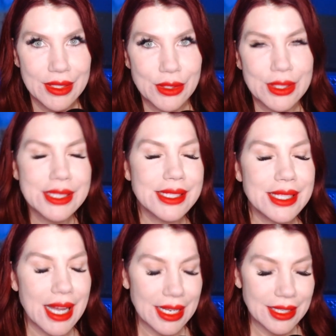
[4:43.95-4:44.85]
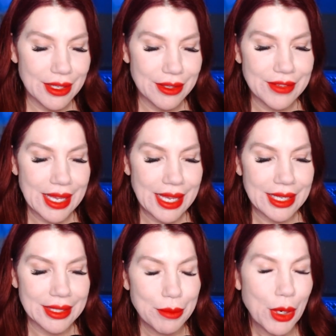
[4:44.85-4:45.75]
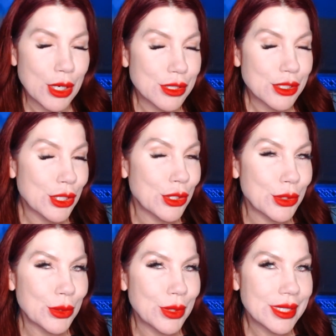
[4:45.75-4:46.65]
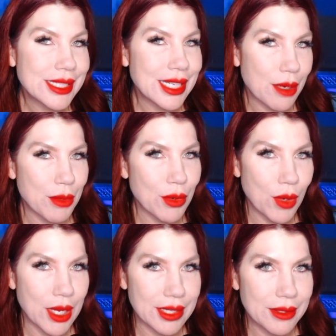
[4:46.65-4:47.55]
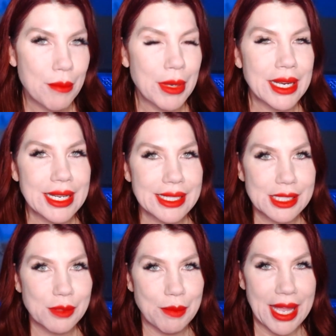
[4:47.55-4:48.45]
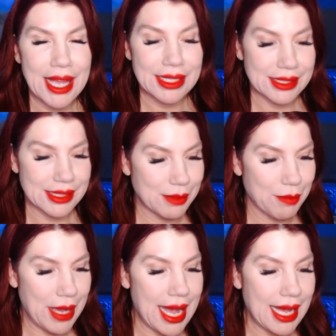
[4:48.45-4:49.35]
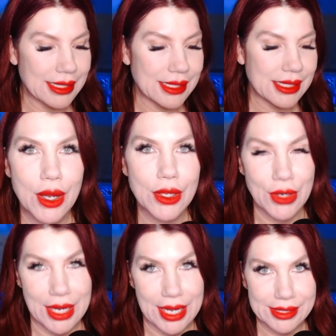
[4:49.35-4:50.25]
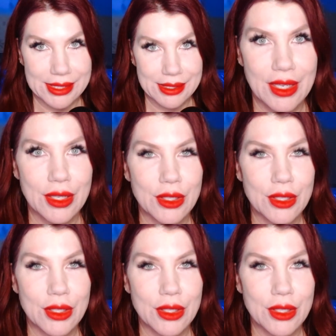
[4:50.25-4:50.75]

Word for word: So, this is kind of a part two to number one, but it expands past your ex.